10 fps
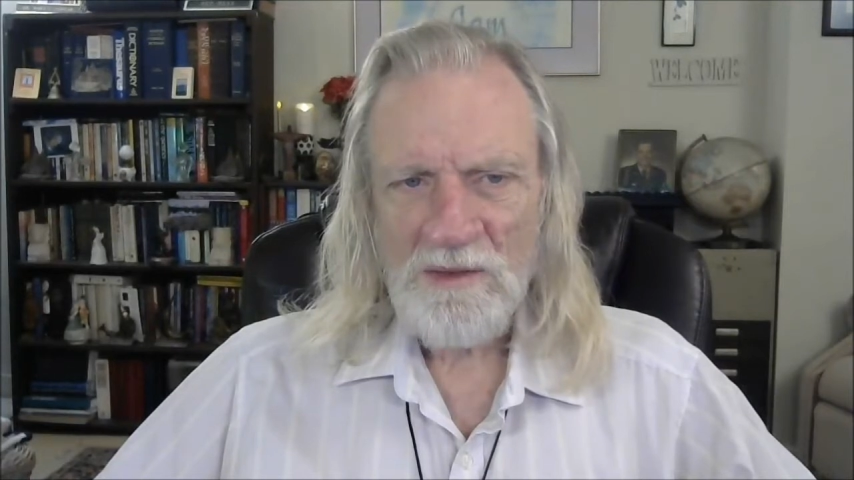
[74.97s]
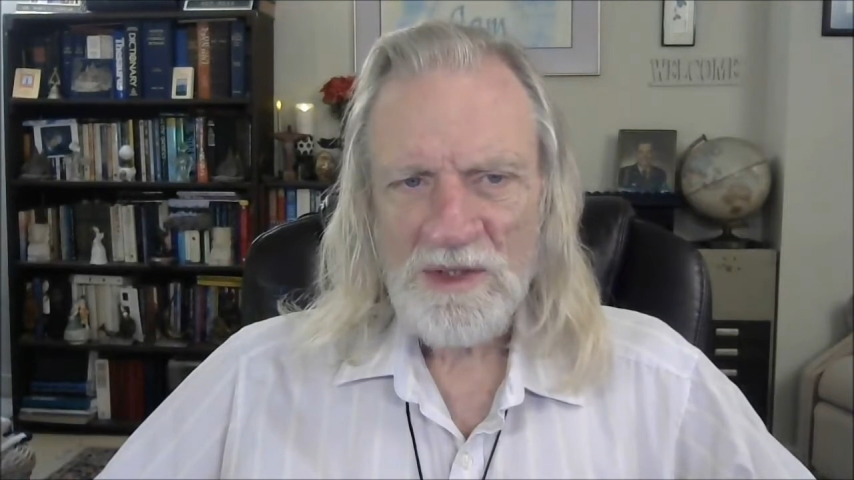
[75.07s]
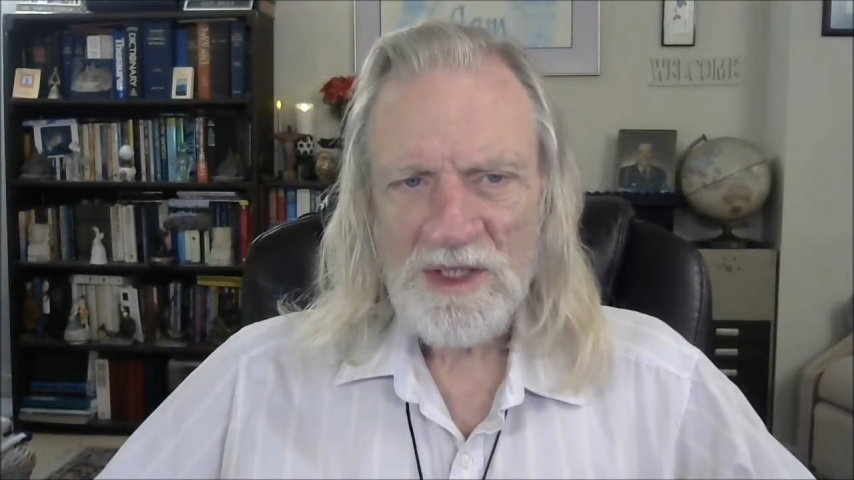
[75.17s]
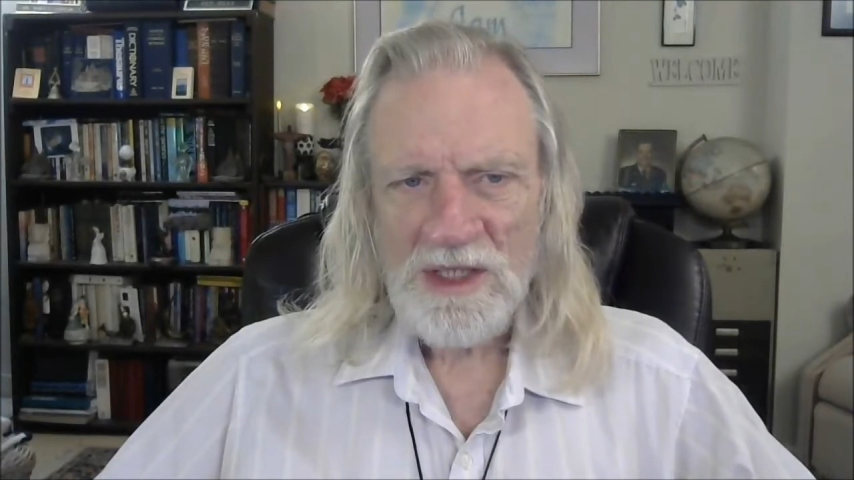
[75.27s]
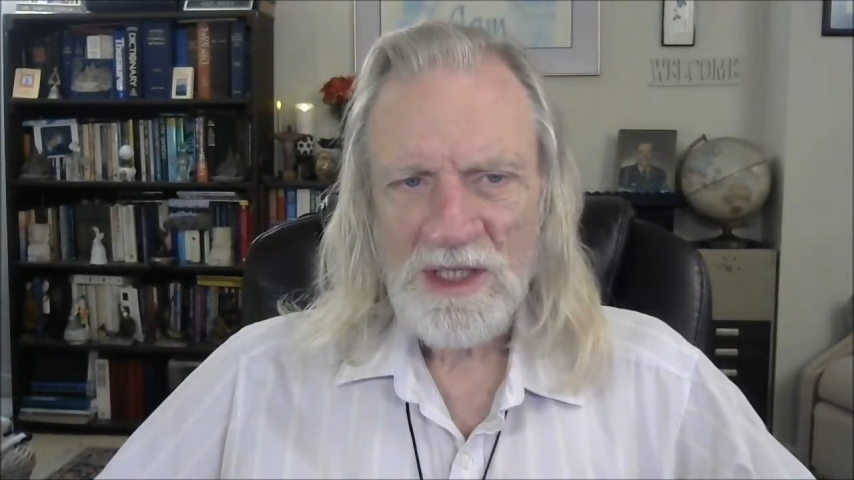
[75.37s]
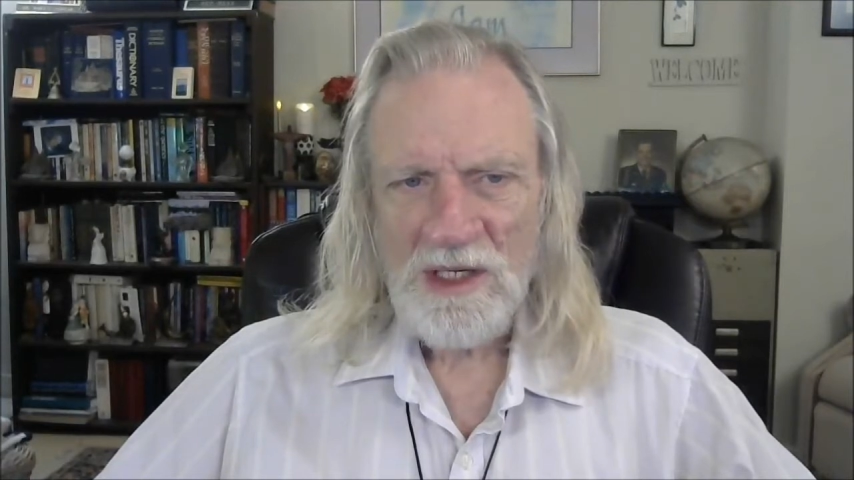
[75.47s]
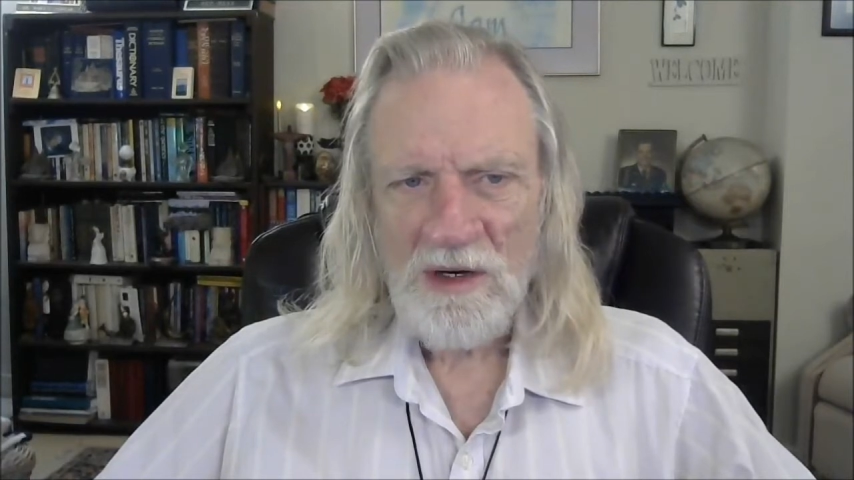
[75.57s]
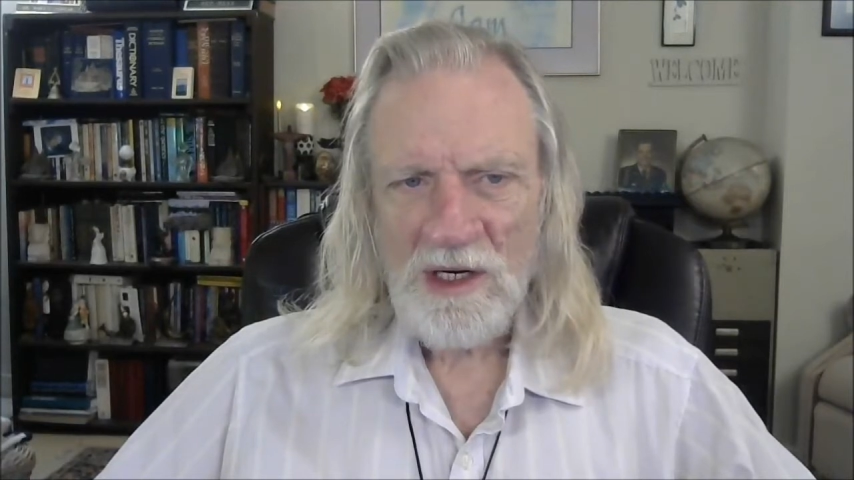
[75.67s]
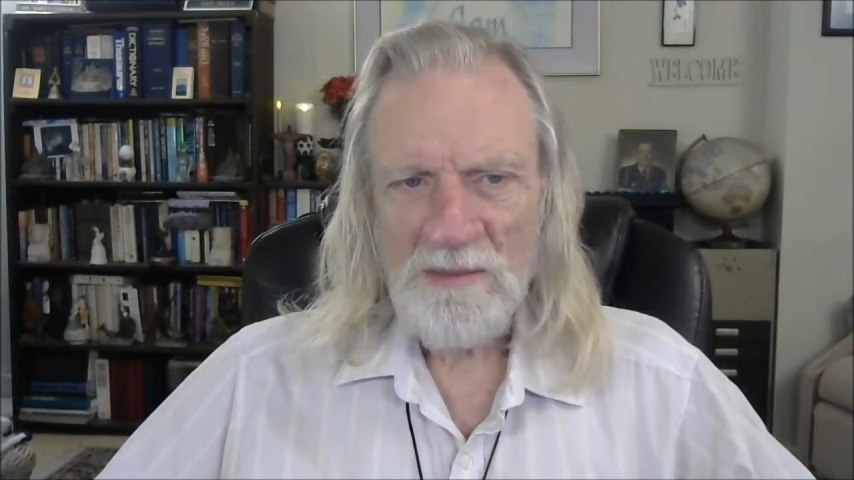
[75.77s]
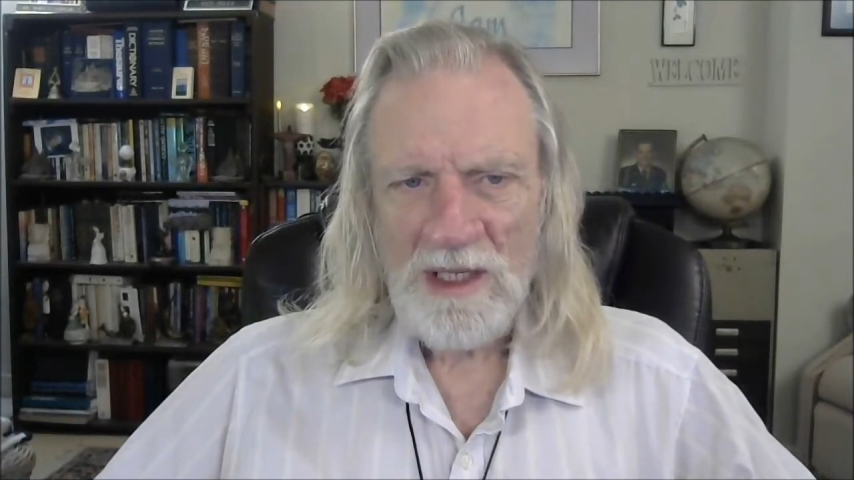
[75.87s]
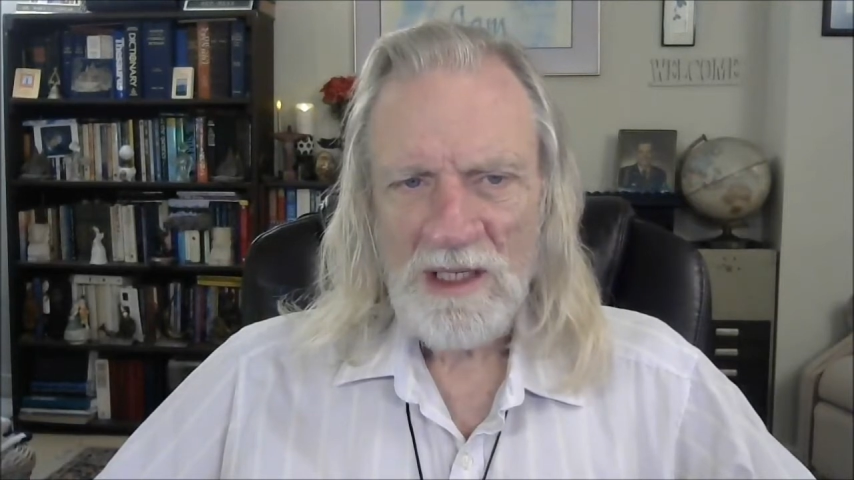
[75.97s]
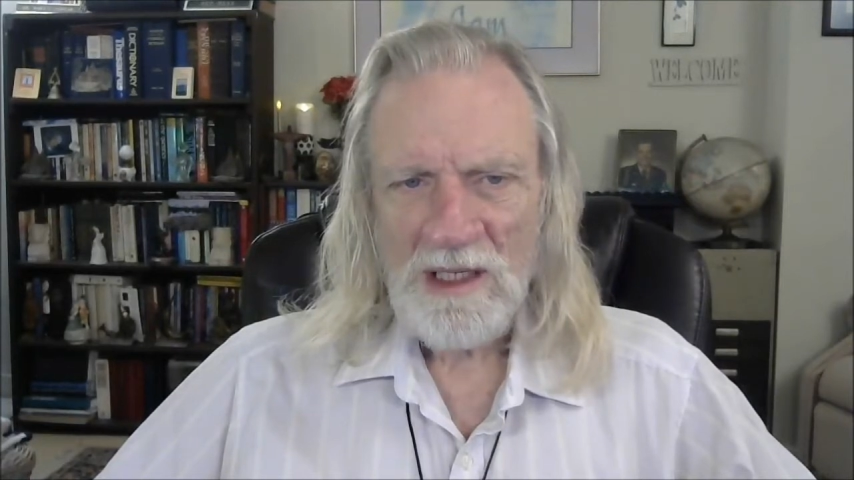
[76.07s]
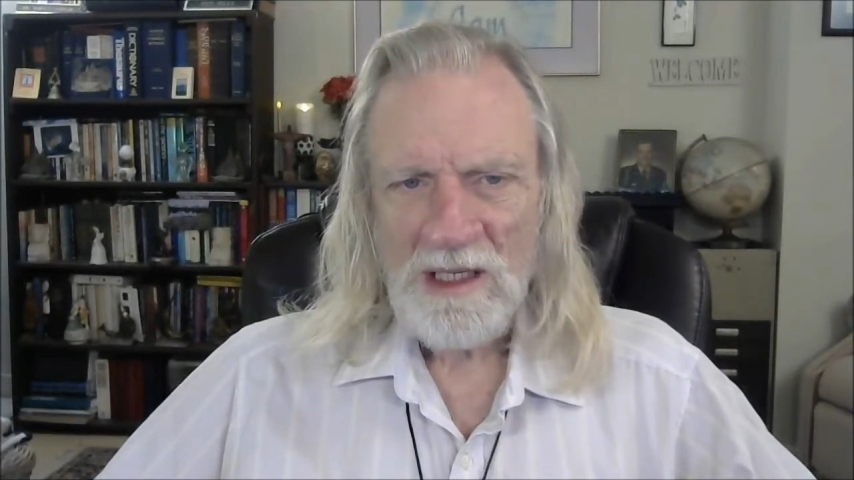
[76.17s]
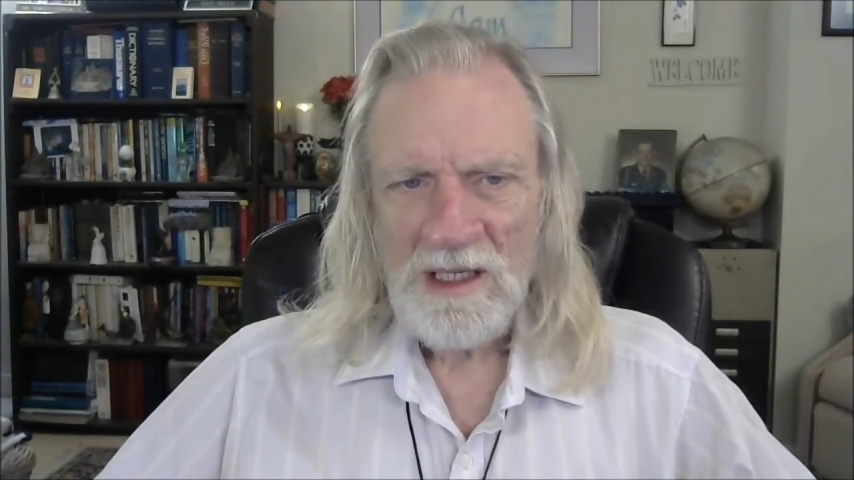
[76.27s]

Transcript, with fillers: was in the army